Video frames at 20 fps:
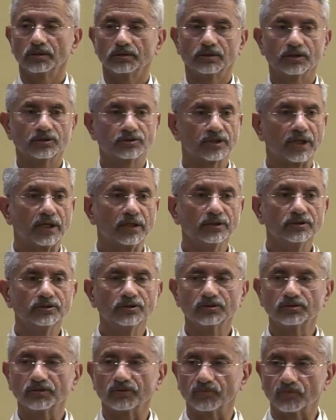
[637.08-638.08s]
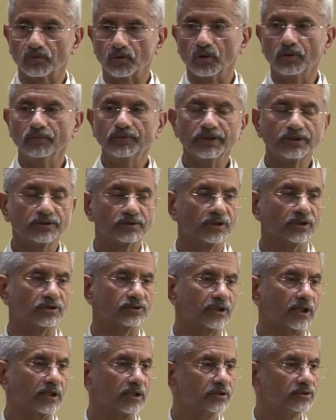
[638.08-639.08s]
the challenges of COVID, the
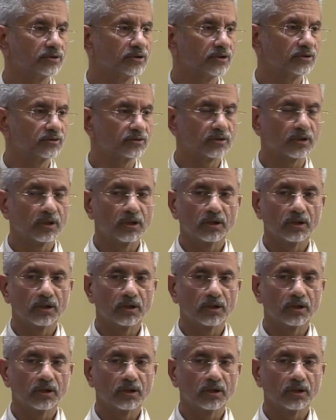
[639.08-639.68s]
challenges